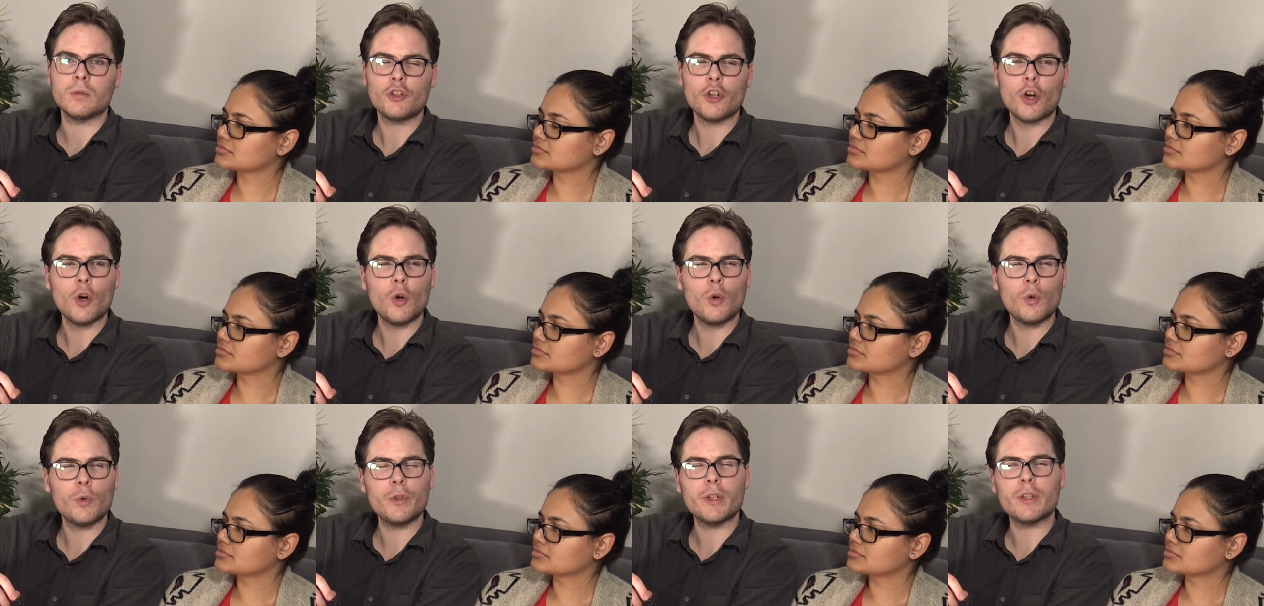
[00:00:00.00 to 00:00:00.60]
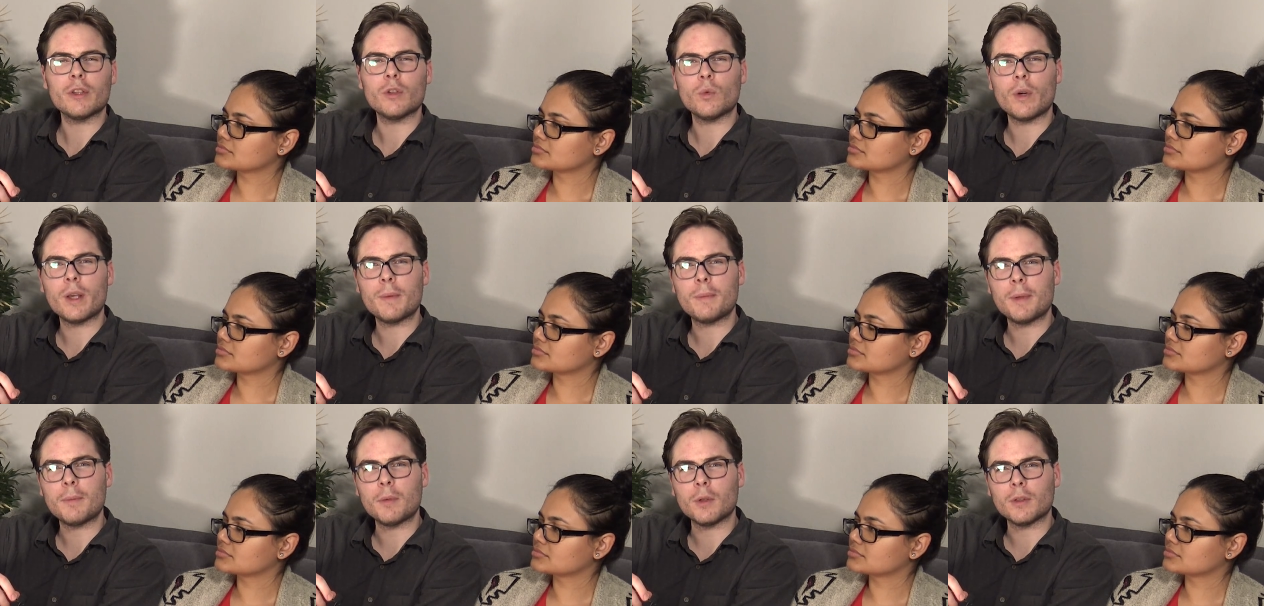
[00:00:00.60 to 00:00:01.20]
Speaker 1: tone and the
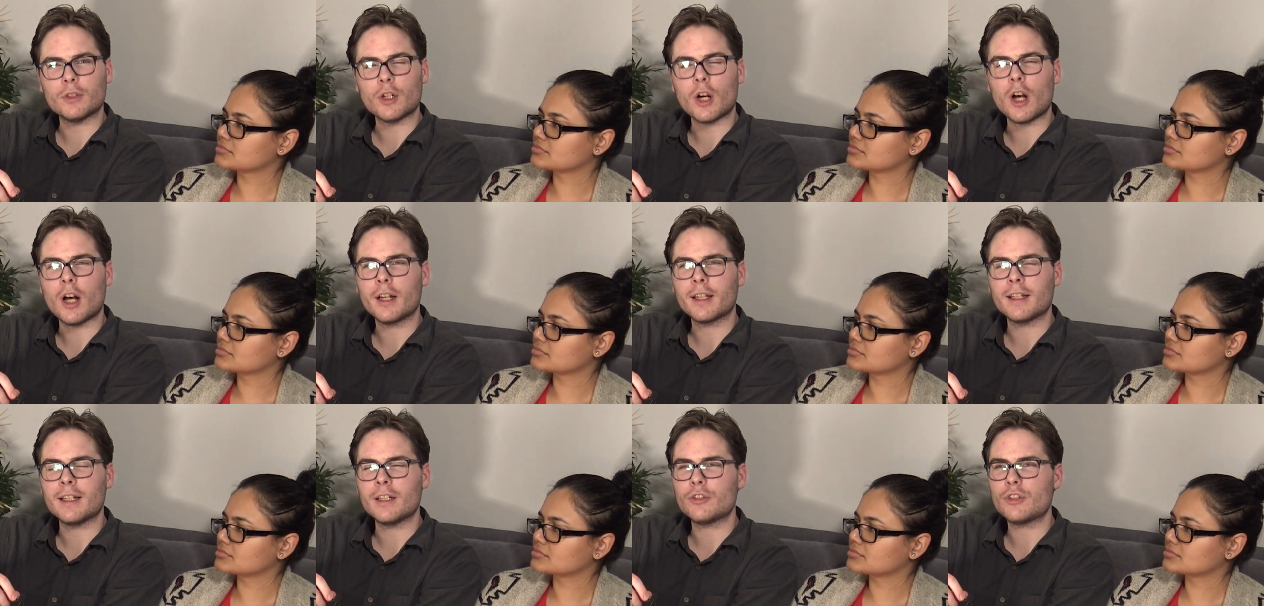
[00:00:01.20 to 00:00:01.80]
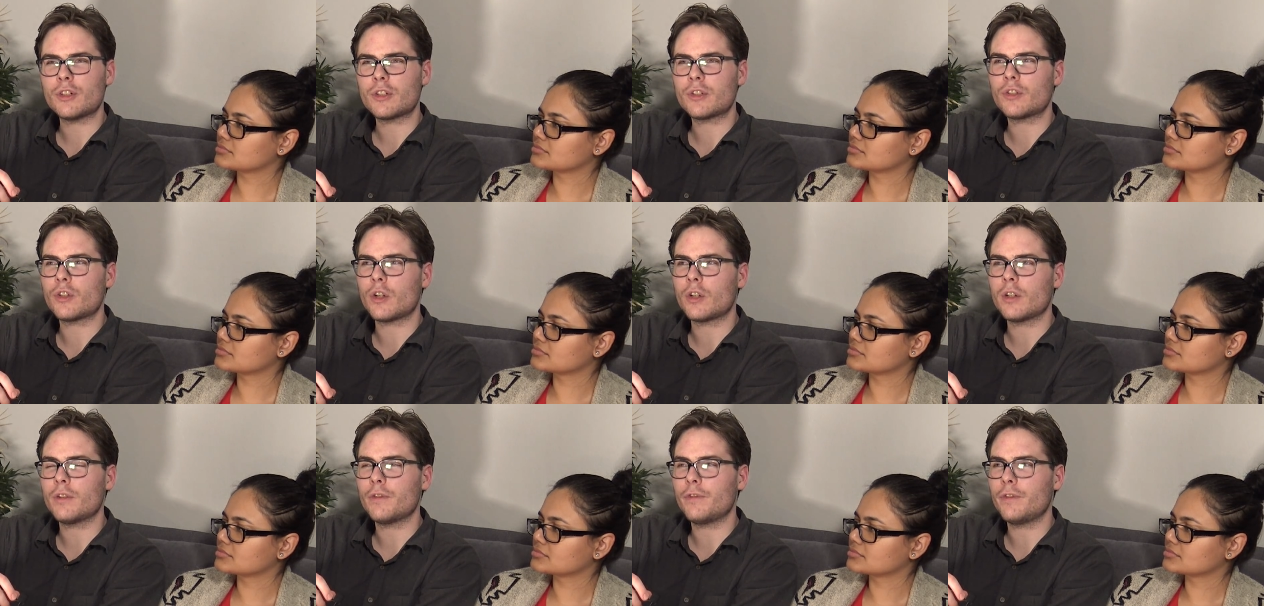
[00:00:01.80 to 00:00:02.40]
way people talk, and it just
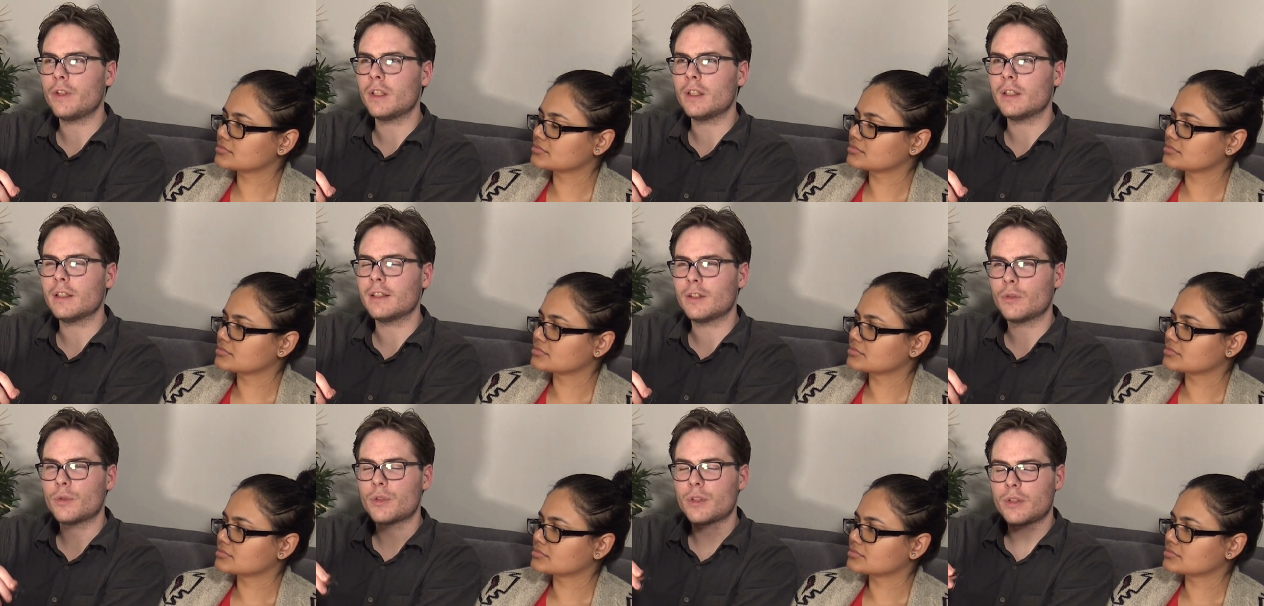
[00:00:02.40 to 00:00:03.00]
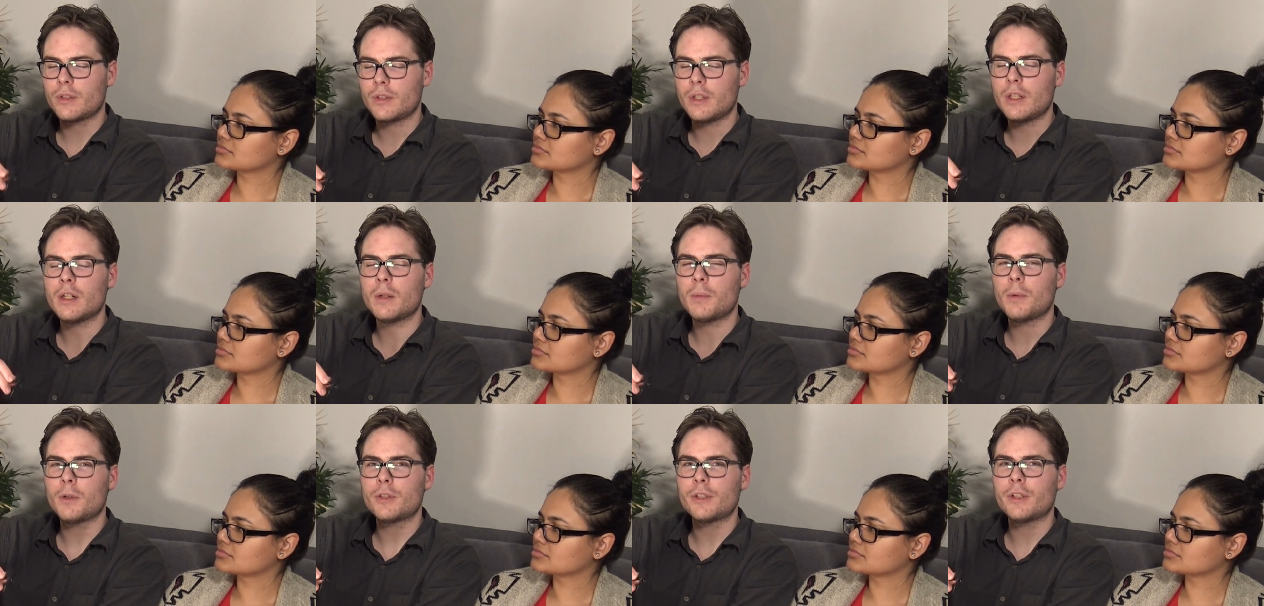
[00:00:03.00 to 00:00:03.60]
started feeling, there was a scene
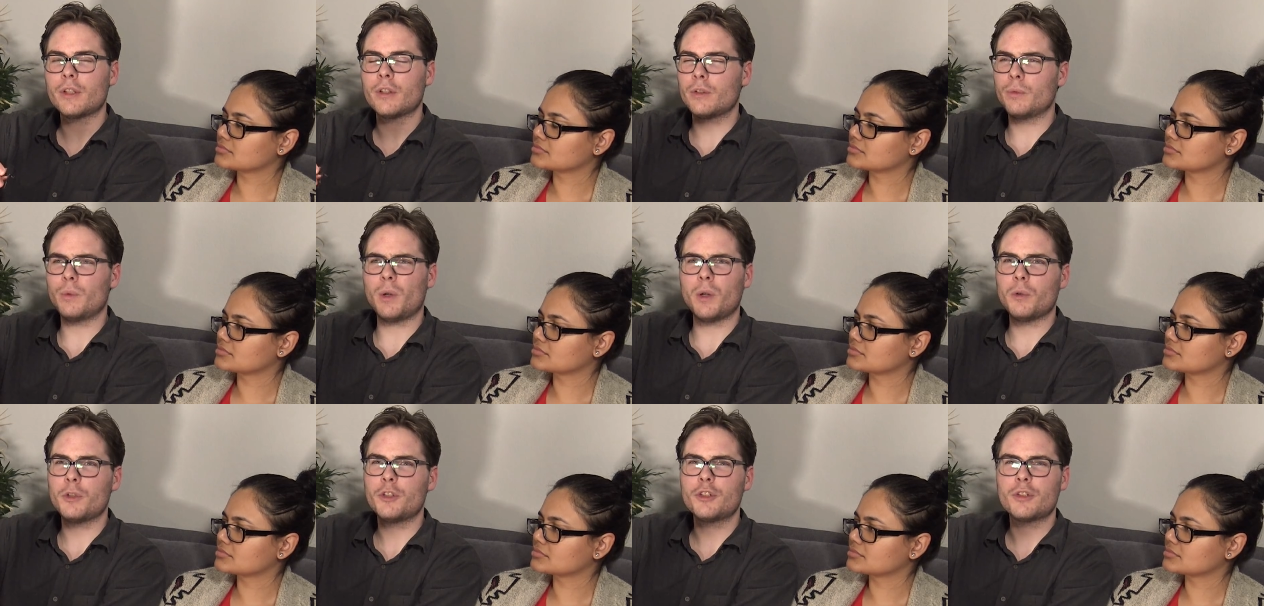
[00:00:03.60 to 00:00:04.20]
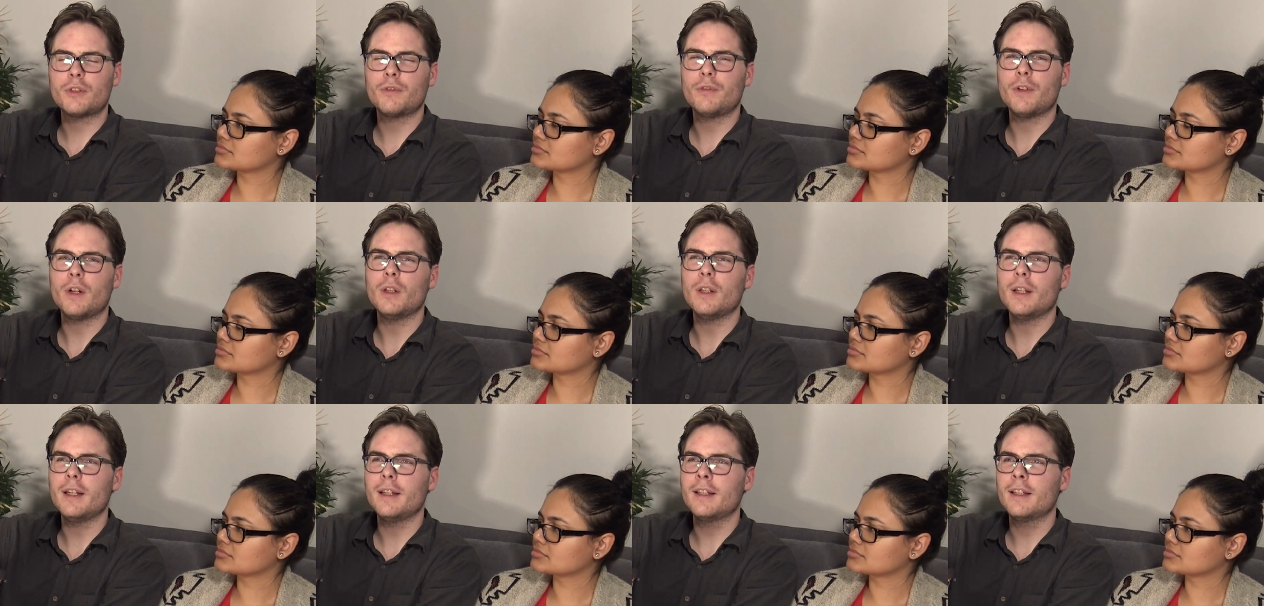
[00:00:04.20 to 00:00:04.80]
in particular where it just
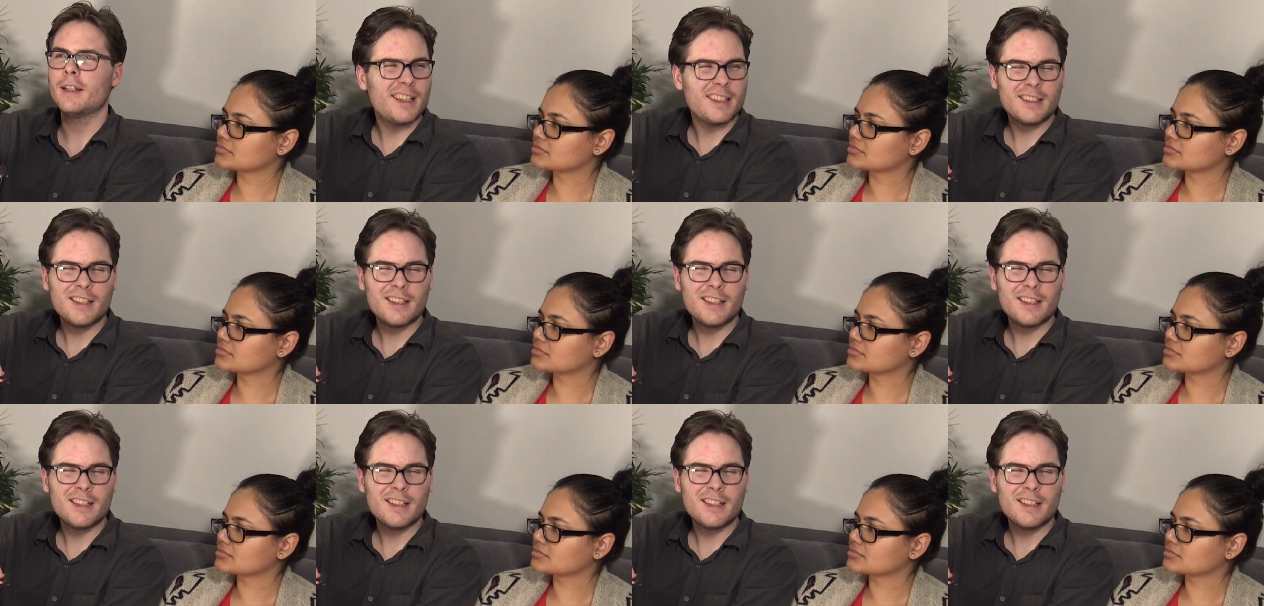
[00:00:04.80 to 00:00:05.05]
felt like,